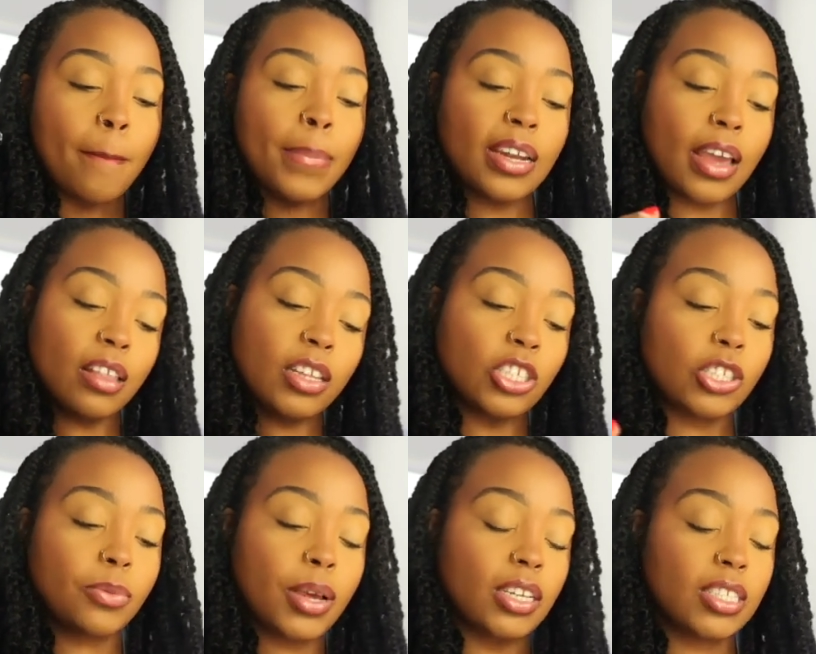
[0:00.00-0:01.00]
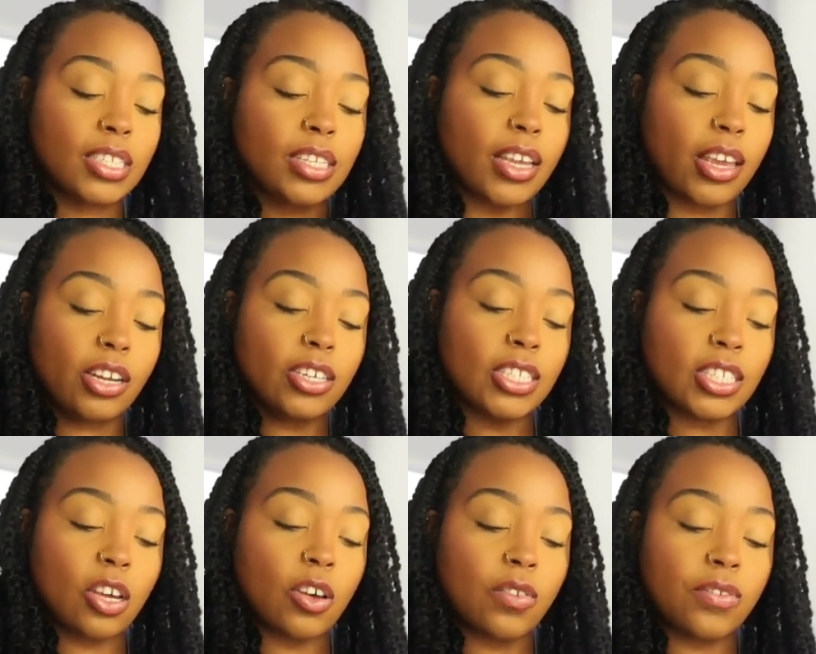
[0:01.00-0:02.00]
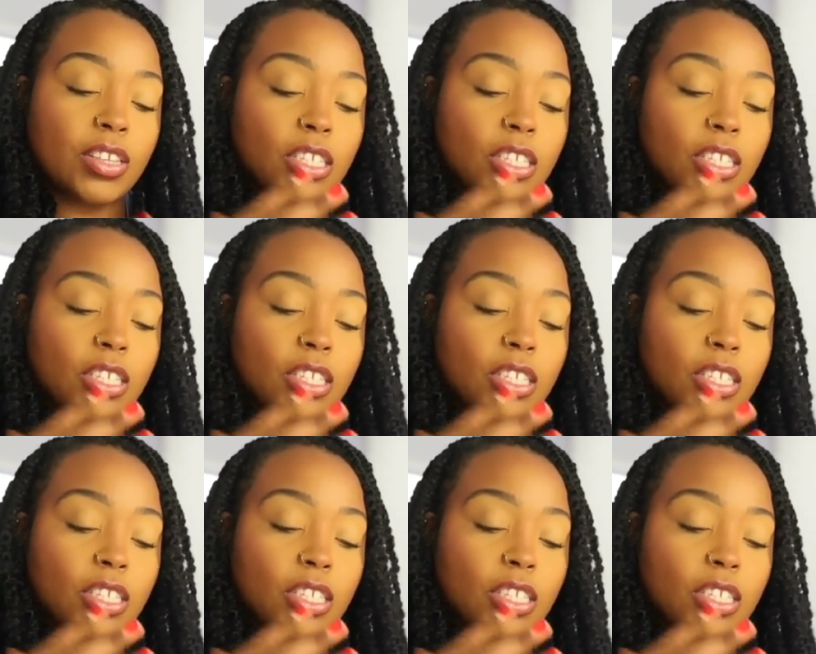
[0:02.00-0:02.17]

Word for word: But now that you're ready to look at yourself,